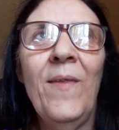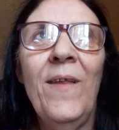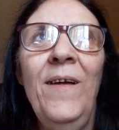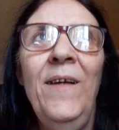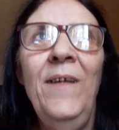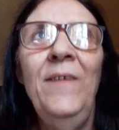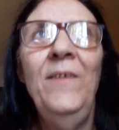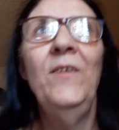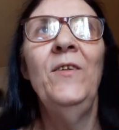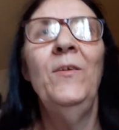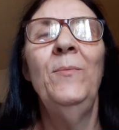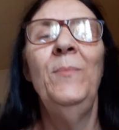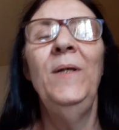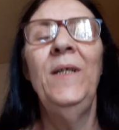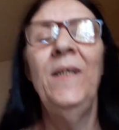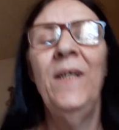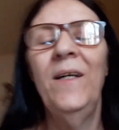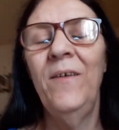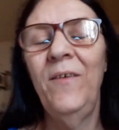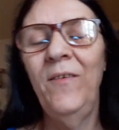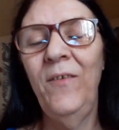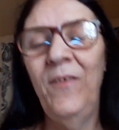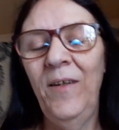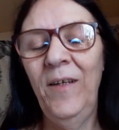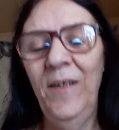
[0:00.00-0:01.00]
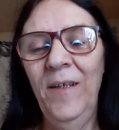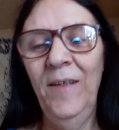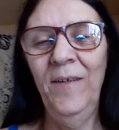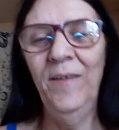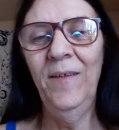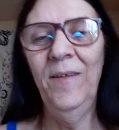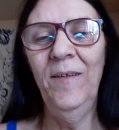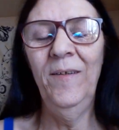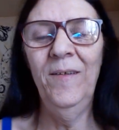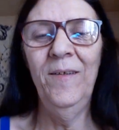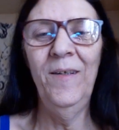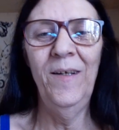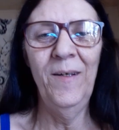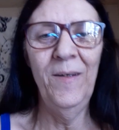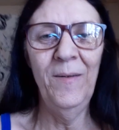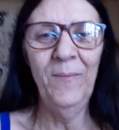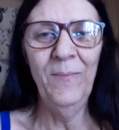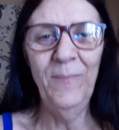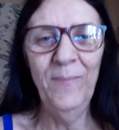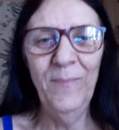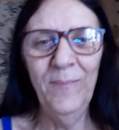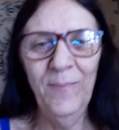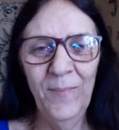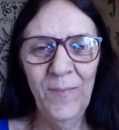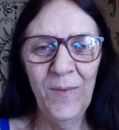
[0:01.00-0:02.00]
And just because the
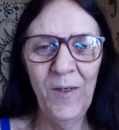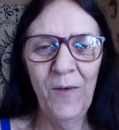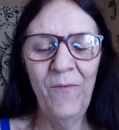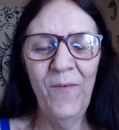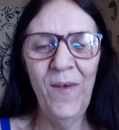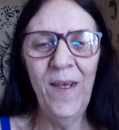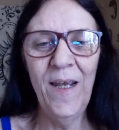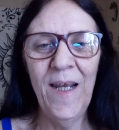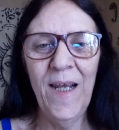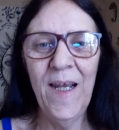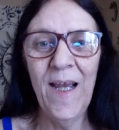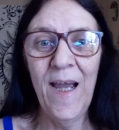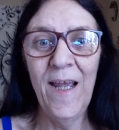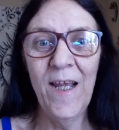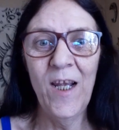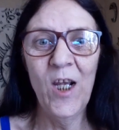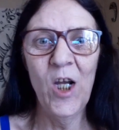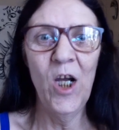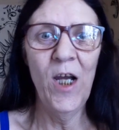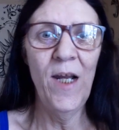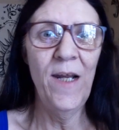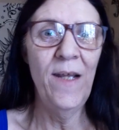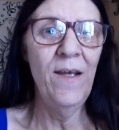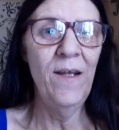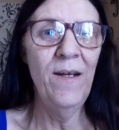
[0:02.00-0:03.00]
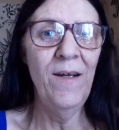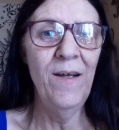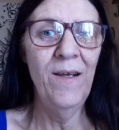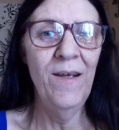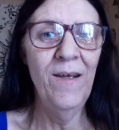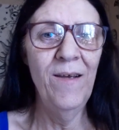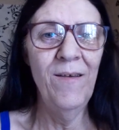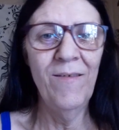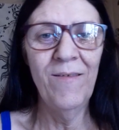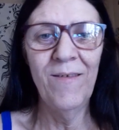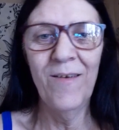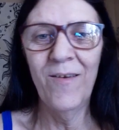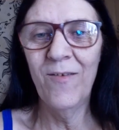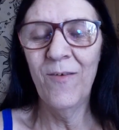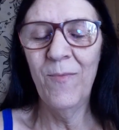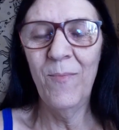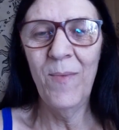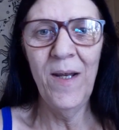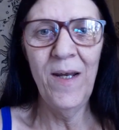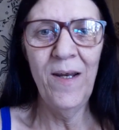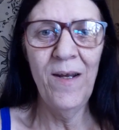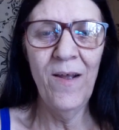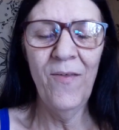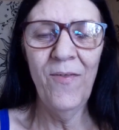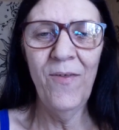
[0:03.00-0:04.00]
fake guy got in doesn't
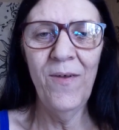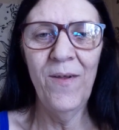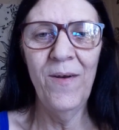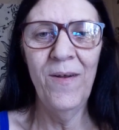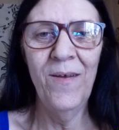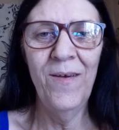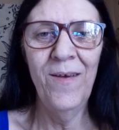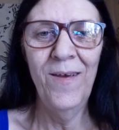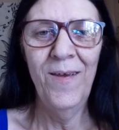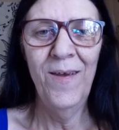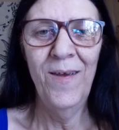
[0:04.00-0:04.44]
mean nothing,